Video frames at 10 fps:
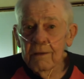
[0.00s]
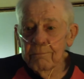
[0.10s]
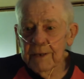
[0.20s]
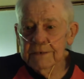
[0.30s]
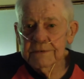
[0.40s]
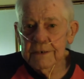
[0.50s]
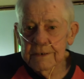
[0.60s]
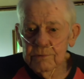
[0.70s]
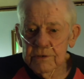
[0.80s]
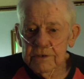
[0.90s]

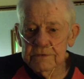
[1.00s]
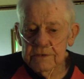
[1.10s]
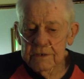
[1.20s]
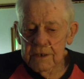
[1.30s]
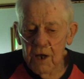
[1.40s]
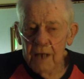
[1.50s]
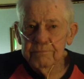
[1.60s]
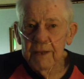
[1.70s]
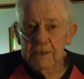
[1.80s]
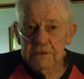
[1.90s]
basically were this, the
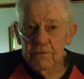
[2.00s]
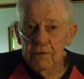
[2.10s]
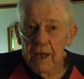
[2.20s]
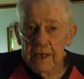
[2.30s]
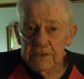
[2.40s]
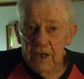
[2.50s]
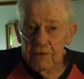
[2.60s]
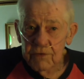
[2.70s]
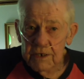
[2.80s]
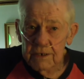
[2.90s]
hotbeds of H I
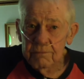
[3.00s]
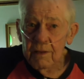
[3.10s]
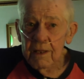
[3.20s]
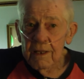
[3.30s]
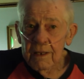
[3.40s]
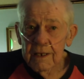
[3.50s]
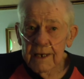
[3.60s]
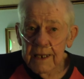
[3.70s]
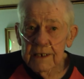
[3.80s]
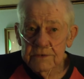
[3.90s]
V and, and
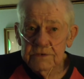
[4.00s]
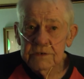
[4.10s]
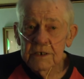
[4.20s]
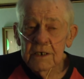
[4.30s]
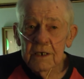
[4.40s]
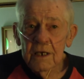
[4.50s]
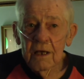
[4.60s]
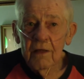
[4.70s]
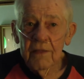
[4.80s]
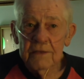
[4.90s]
AIDS.
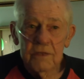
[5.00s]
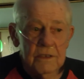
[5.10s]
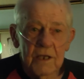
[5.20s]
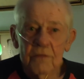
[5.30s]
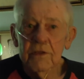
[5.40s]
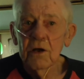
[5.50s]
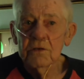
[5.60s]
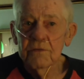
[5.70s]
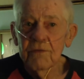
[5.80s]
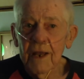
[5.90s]
Uh, that's, that's how they
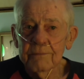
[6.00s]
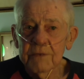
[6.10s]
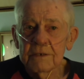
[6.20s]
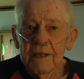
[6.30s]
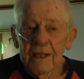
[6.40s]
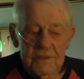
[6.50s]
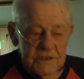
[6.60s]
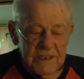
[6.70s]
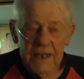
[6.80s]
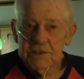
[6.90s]
all developed. The, the
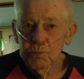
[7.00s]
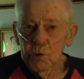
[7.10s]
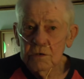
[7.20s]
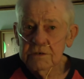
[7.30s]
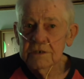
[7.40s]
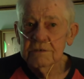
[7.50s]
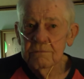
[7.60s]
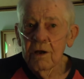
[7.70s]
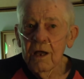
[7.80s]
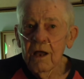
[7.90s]
sex world just
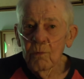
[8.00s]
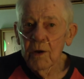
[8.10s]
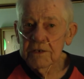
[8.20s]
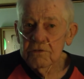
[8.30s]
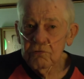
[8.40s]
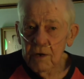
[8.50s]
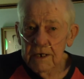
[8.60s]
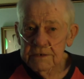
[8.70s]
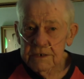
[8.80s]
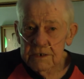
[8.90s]
went
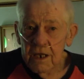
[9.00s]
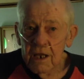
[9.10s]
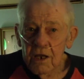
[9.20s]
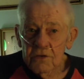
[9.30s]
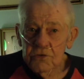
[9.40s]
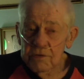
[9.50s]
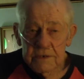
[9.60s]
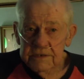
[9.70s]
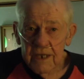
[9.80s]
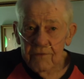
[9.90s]
crazy during
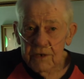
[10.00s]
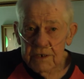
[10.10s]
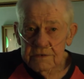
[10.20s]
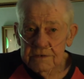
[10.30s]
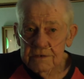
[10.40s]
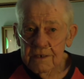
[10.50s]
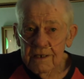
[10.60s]
the seventies.